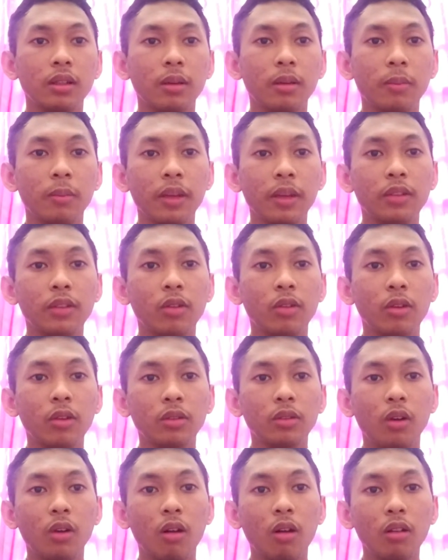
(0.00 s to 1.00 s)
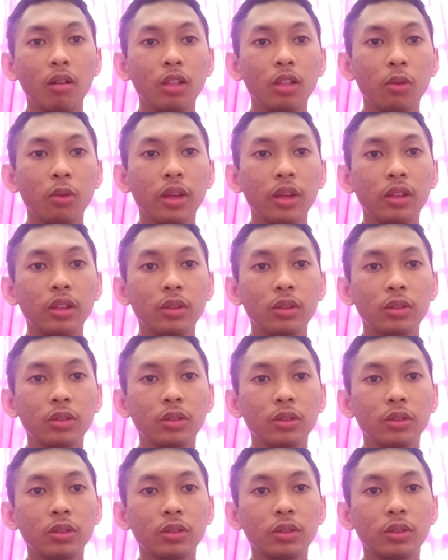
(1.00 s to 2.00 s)
main road all the way
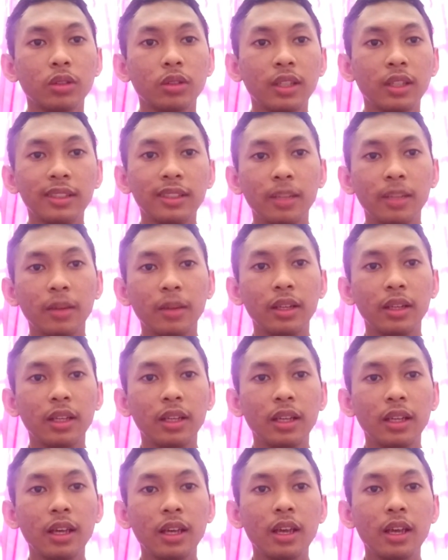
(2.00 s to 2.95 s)
to Kintamani,